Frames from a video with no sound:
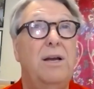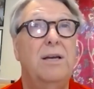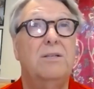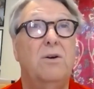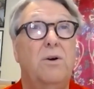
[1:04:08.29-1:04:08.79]

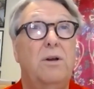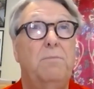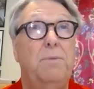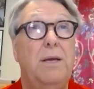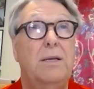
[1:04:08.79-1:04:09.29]
it's going to
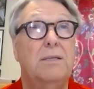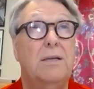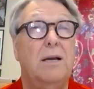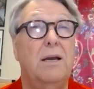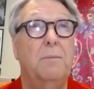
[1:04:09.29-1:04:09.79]
be
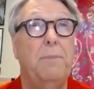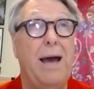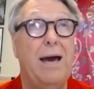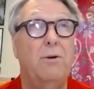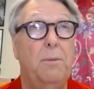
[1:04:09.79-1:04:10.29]
sucking
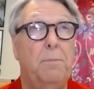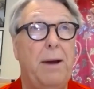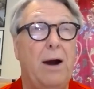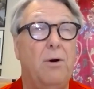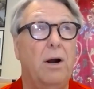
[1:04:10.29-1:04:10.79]
battery
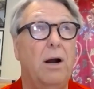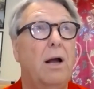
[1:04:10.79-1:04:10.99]
power